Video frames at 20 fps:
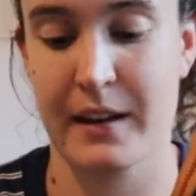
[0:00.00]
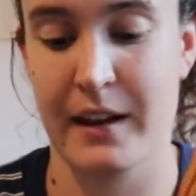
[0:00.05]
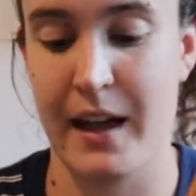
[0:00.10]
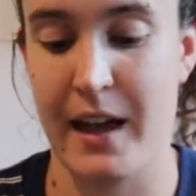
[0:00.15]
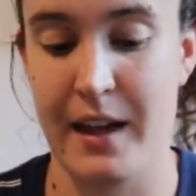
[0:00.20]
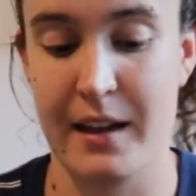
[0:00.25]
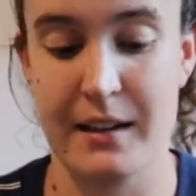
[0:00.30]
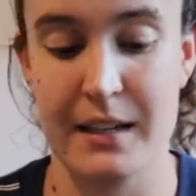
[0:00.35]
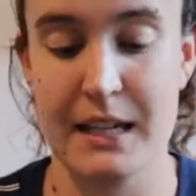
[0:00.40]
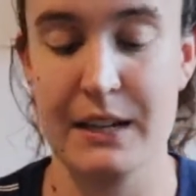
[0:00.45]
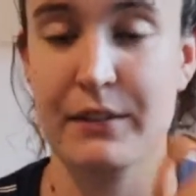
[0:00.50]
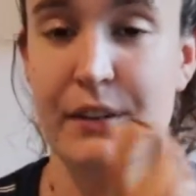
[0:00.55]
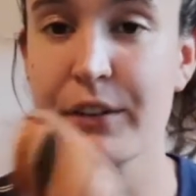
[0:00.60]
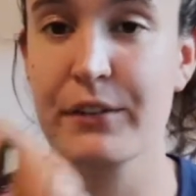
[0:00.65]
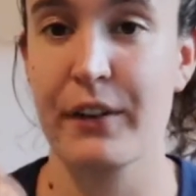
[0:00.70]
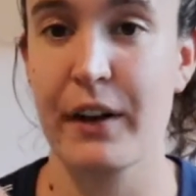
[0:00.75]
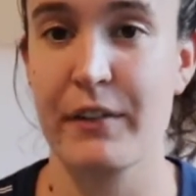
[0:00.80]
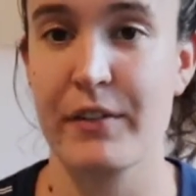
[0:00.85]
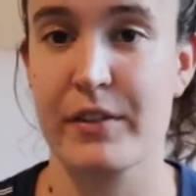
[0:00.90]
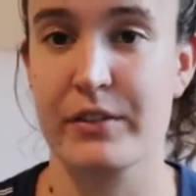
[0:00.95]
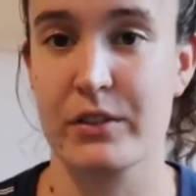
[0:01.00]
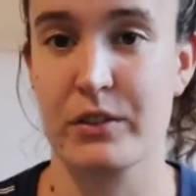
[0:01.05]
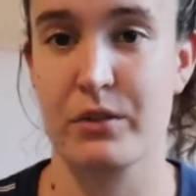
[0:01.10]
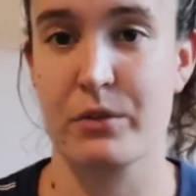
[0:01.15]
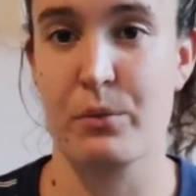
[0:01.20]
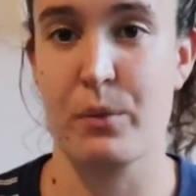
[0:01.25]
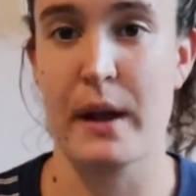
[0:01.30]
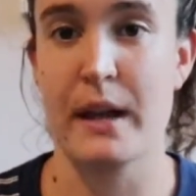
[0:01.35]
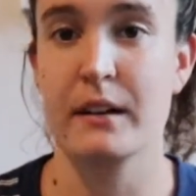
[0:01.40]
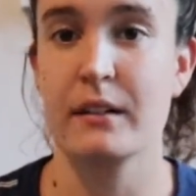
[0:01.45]
And even if I have
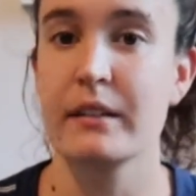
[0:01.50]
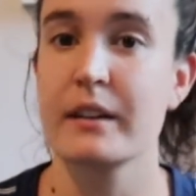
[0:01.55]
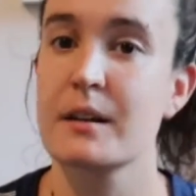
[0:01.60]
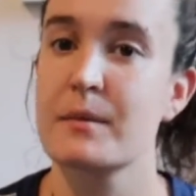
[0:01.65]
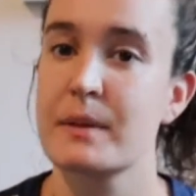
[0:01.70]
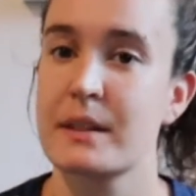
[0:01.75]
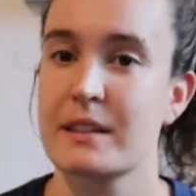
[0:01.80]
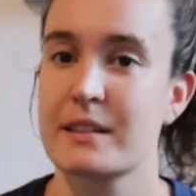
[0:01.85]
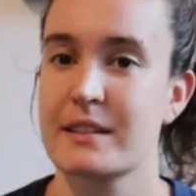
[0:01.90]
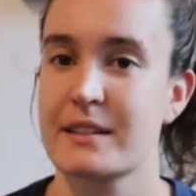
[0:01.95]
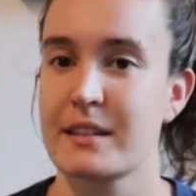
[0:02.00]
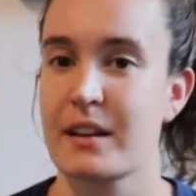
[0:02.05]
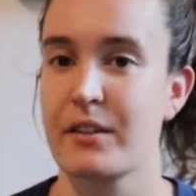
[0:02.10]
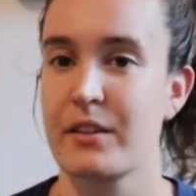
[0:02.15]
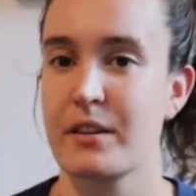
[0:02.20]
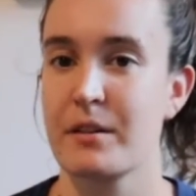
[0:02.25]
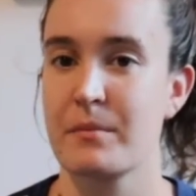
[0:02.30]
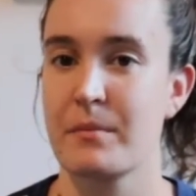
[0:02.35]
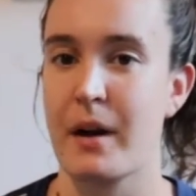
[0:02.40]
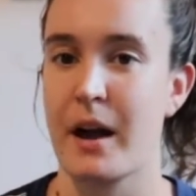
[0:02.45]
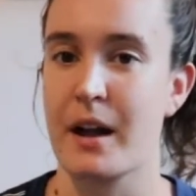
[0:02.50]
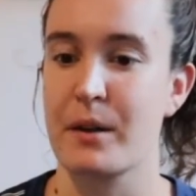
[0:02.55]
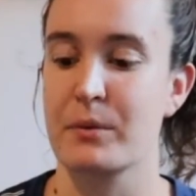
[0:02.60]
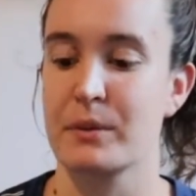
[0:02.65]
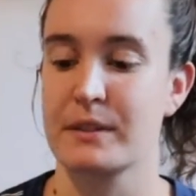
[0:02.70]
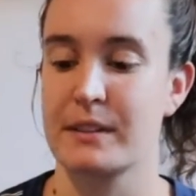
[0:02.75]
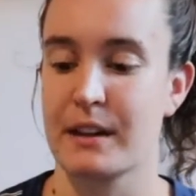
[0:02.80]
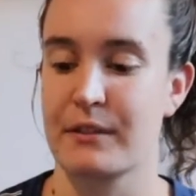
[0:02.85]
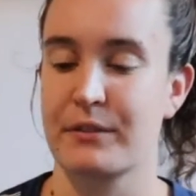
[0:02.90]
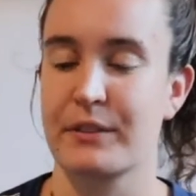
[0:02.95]
to wait a little bit to sell them, I
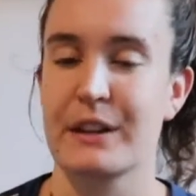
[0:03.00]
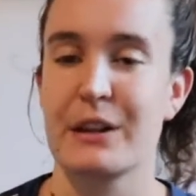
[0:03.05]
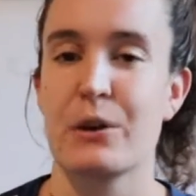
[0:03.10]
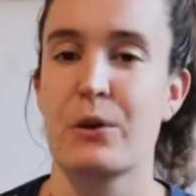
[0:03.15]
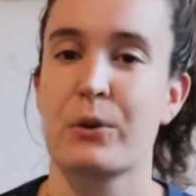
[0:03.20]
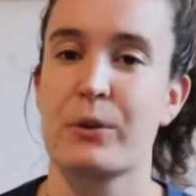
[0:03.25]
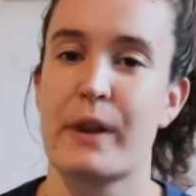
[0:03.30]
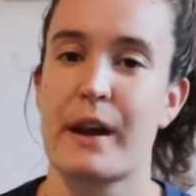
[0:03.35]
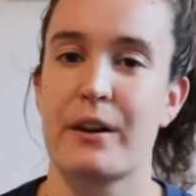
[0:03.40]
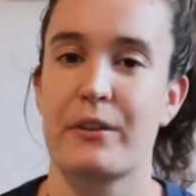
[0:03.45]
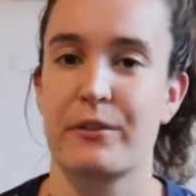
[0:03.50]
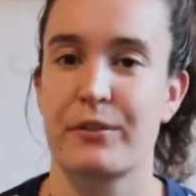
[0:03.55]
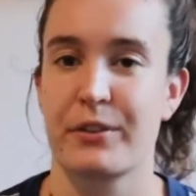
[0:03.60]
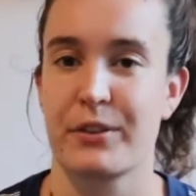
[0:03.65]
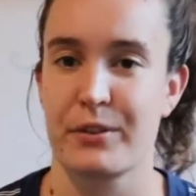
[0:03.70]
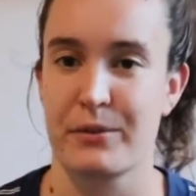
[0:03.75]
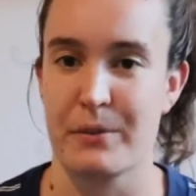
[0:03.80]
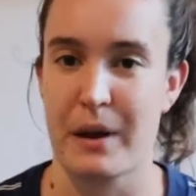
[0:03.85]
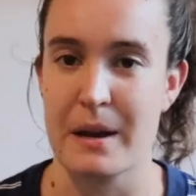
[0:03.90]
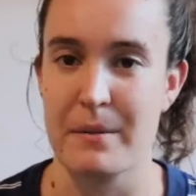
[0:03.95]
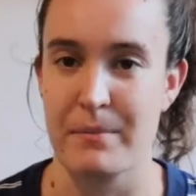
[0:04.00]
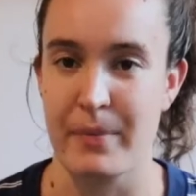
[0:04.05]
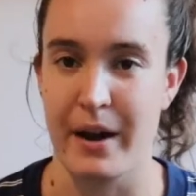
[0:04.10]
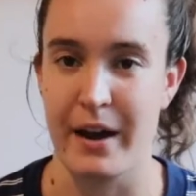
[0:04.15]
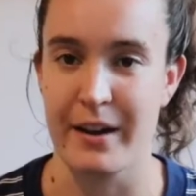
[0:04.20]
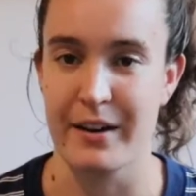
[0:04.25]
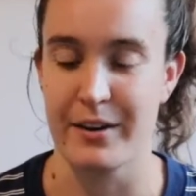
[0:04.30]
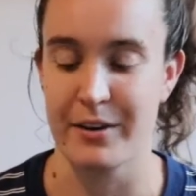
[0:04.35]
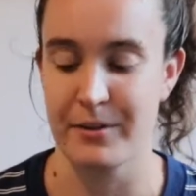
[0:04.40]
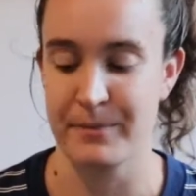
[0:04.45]
will definitely hold out for the right
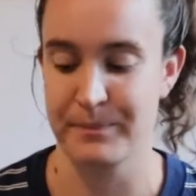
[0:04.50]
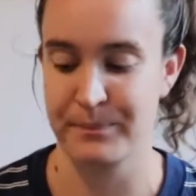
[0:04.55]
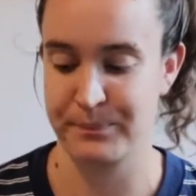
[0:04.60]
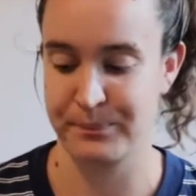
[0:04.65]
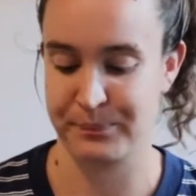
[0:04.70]
buyer.